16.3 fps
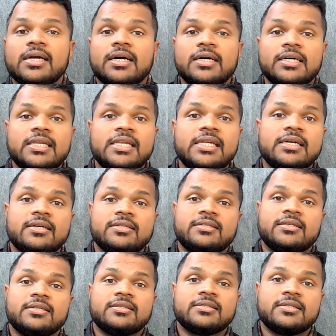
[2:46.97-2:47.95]
earlier
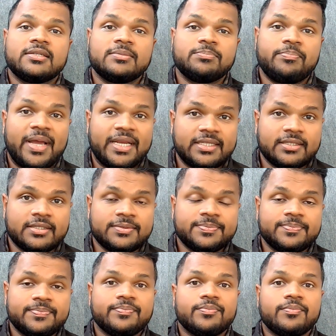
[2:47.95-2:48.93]
the better,
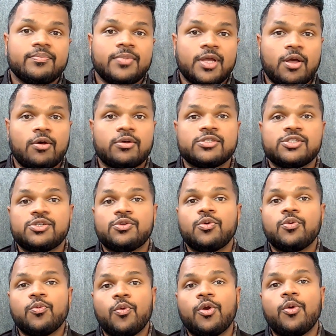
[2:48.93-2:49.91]
because you
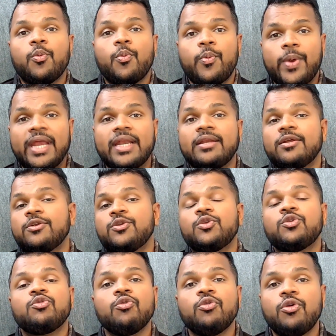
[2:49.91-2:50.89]
don't want to wait
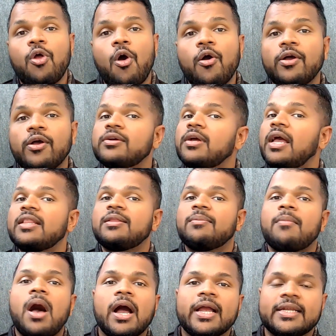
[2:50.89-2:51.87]
too long and the
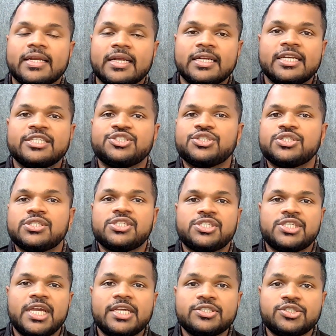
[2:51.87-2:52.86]
market conditions
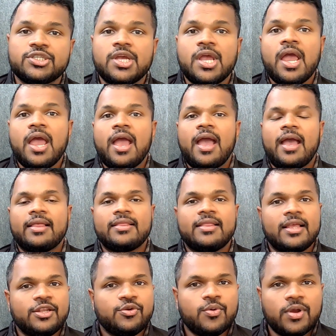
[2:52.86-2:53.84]
change and
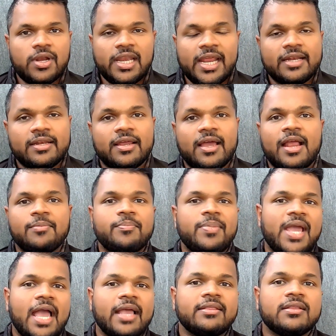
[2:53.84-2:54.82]
then you are late and
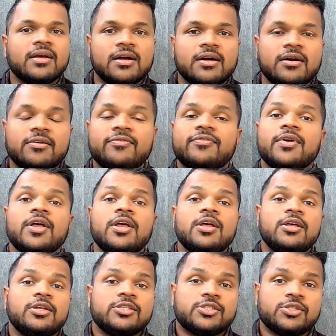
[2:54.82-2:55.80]
behind the curve.
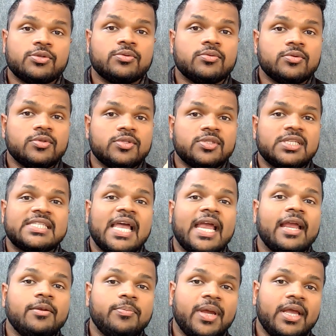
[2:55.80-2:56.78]
So the
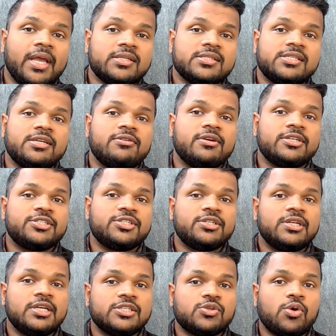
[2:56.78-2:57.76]
second big consideration
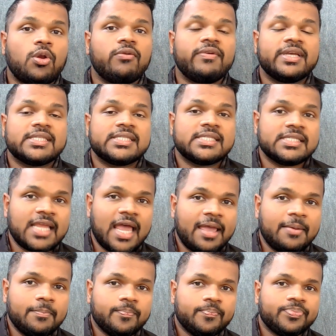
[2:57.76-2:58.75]
is always
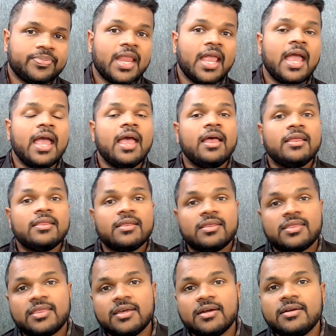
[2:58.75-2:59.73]
time. The
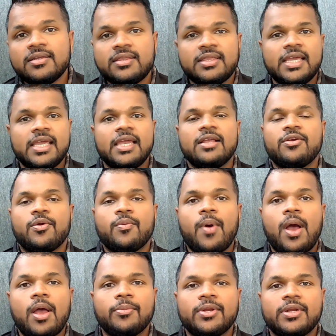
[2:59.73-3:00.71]
third thing in
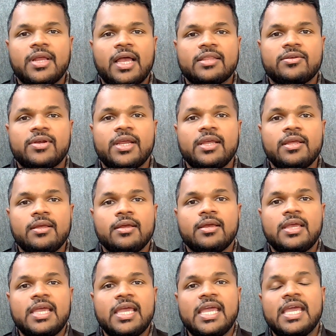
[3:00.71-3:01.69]
requirement gathering
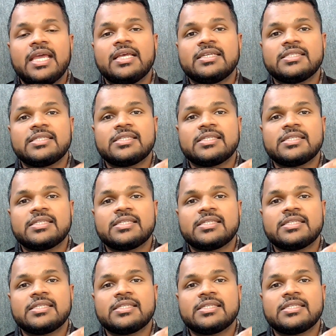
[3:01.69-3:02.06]
is